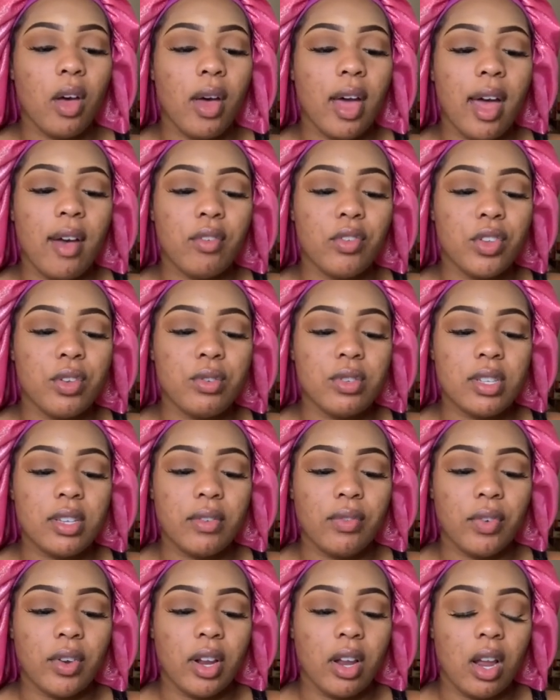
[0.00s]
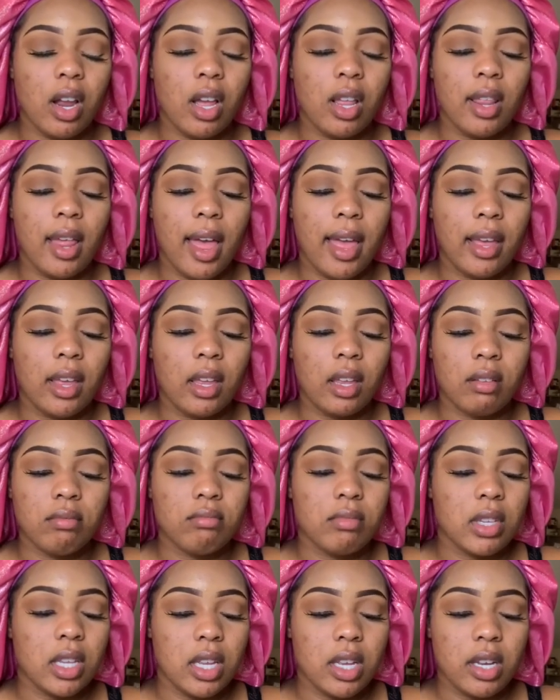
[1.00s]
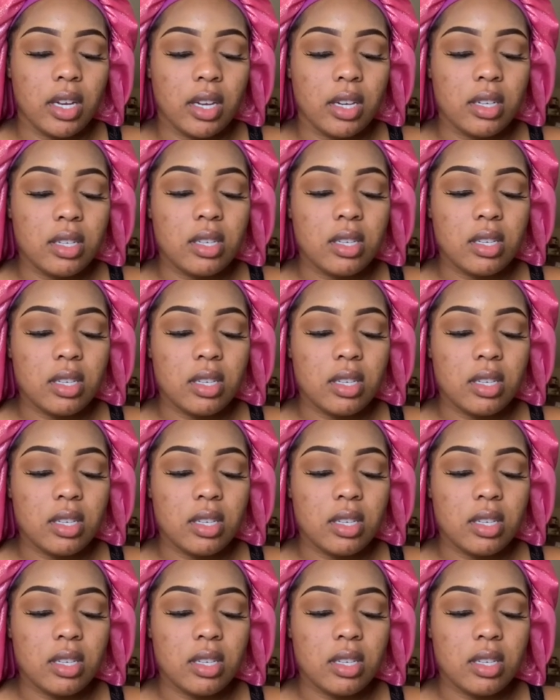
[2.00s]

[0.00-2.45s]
I've used it for like years.